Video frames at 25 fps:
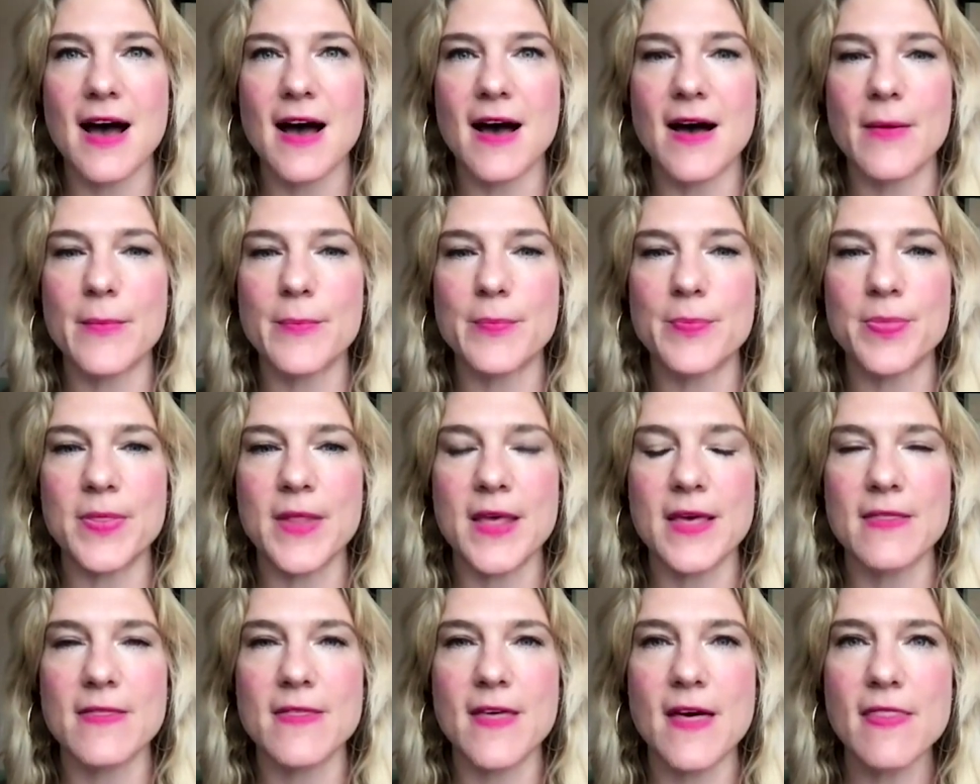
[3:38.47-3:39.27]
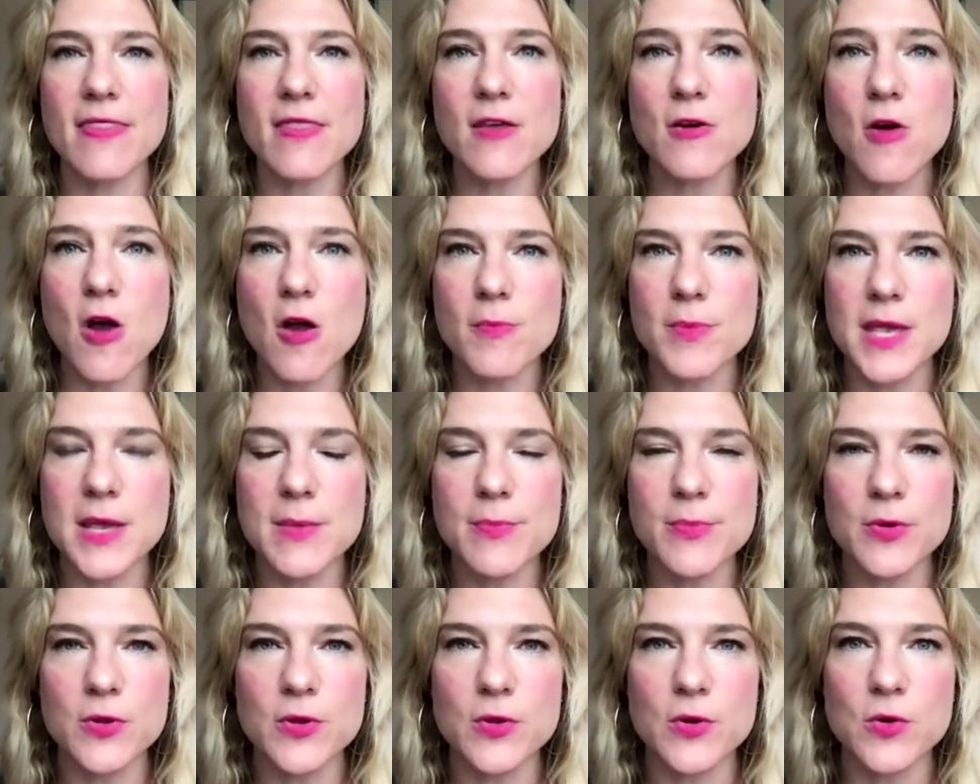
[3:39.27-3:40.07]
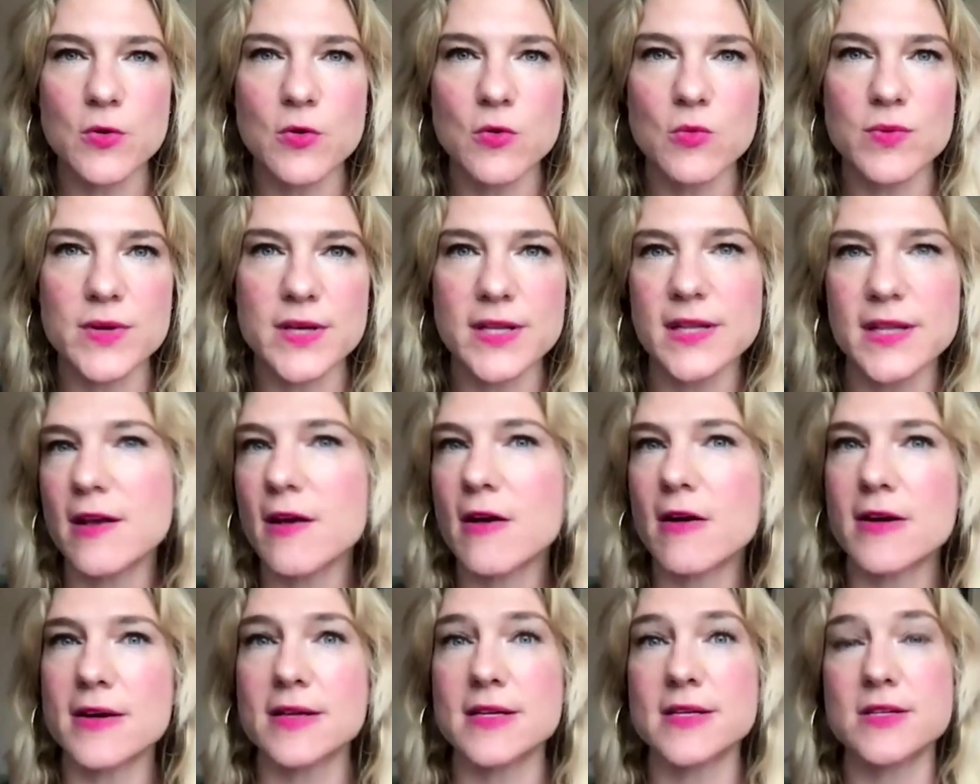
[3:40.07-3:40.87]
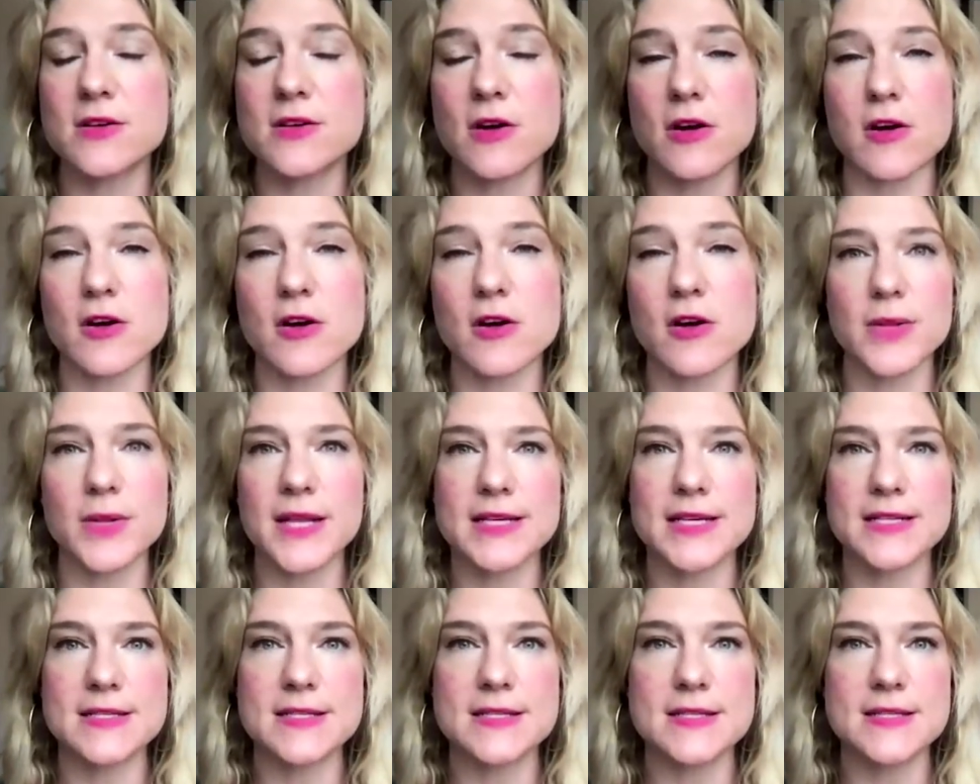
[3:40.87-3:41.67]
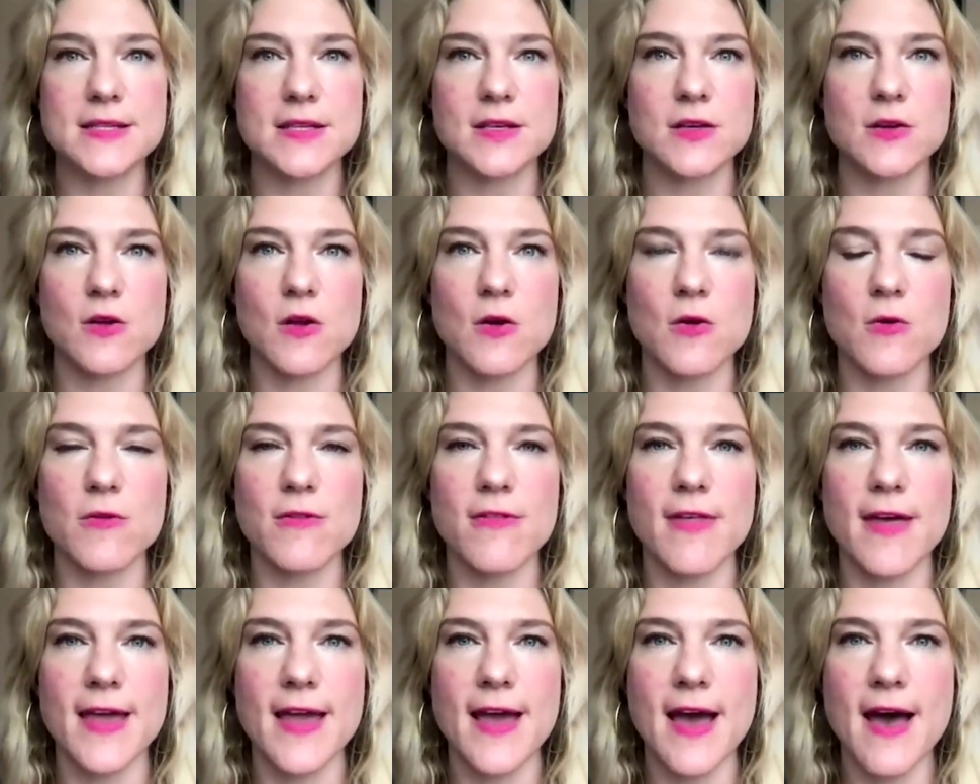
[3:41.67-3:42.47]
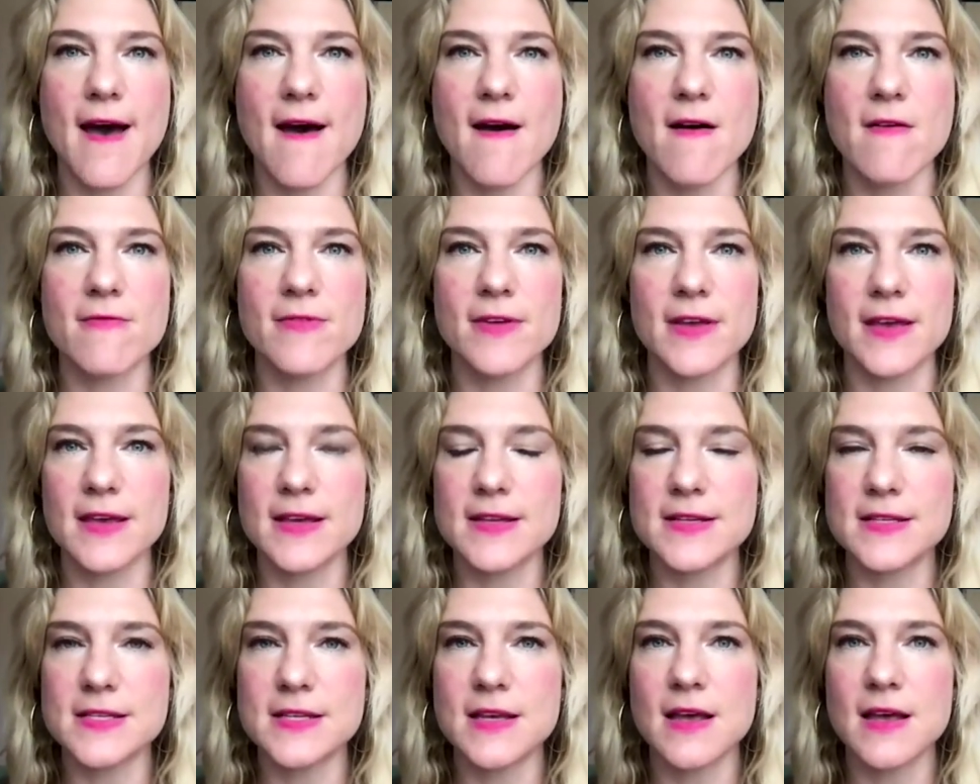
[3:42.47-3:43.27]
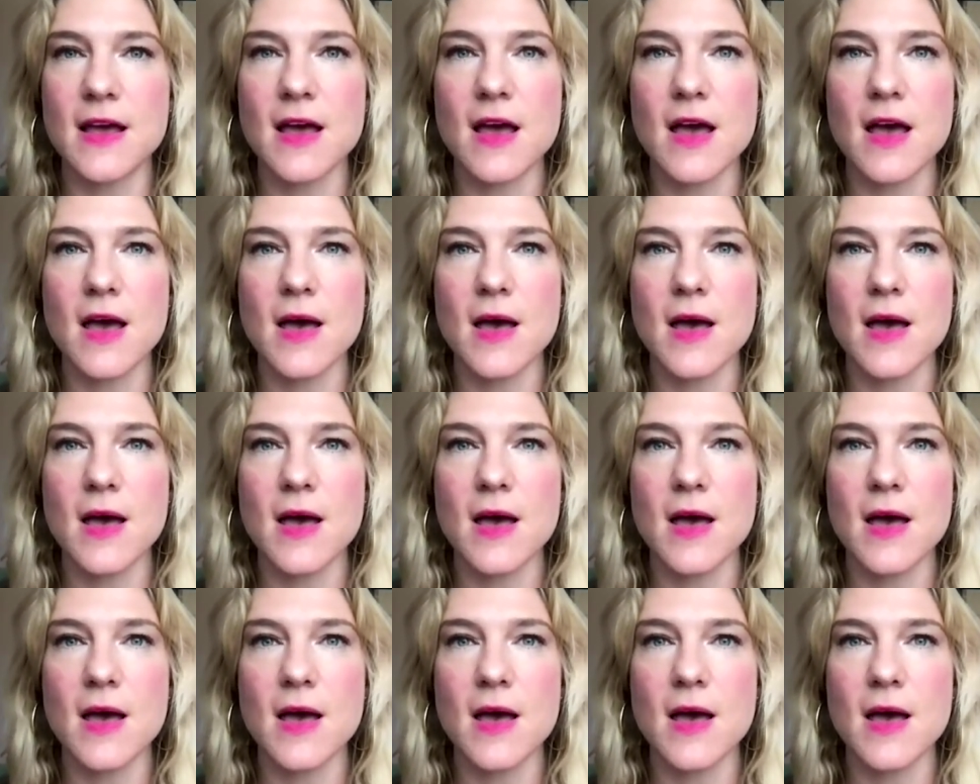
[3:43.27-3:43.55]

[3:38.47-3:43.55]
Um, then there are people who really are in a dark place. You know, they have hit